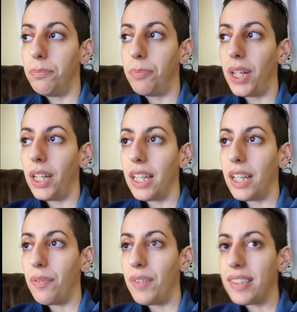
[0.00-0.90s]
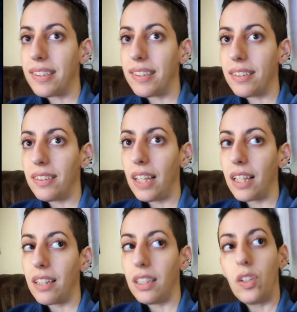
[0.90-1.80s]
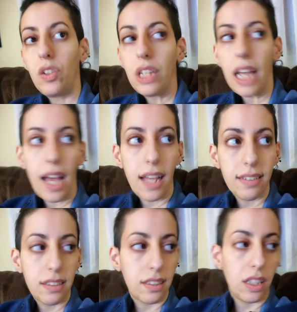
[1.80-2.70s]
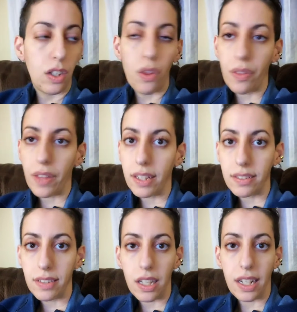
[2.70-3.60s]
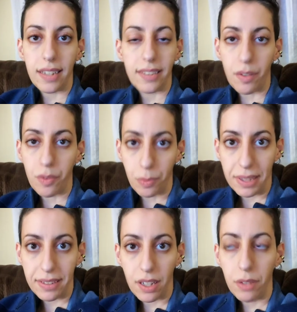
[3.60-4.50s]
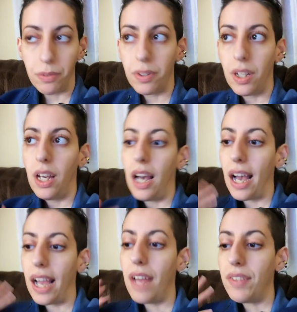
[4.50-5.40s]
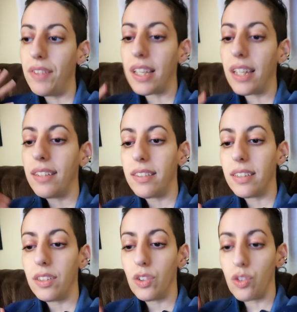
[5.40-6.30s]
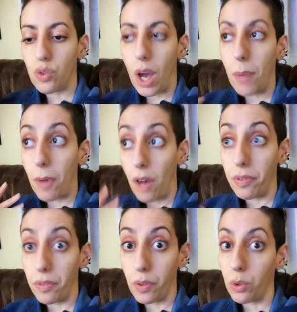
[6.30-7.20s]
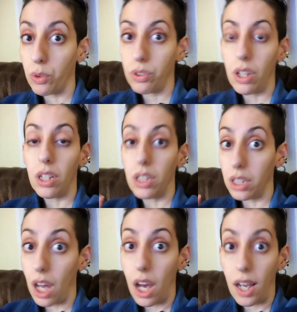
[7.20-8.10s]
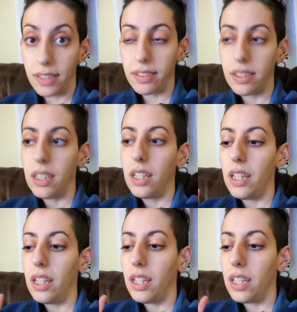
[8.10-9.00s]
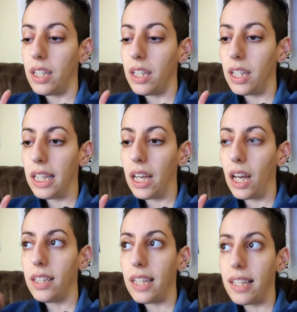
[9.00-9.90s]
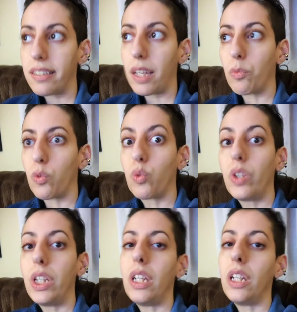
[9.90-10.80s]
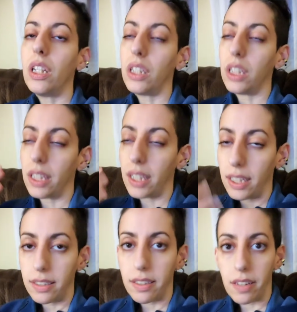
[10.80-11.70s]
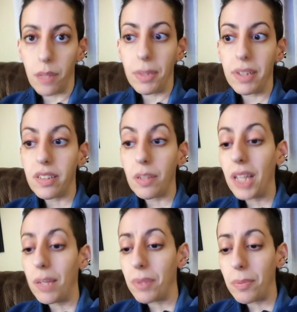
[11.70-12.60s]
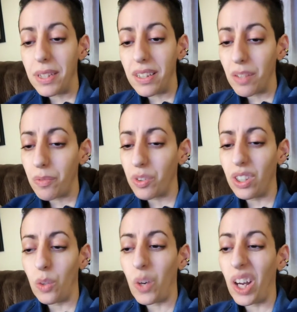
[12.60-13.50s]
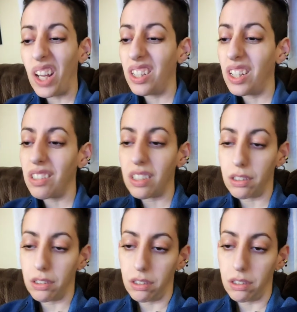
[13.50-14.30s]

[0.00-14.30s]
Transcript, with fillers: But if it's like little tasks and little things that I set for myself, I have a tendency to drop off of those a lot, unless I'm really into them. And sometimes I'm into them for a little while, and then it's like...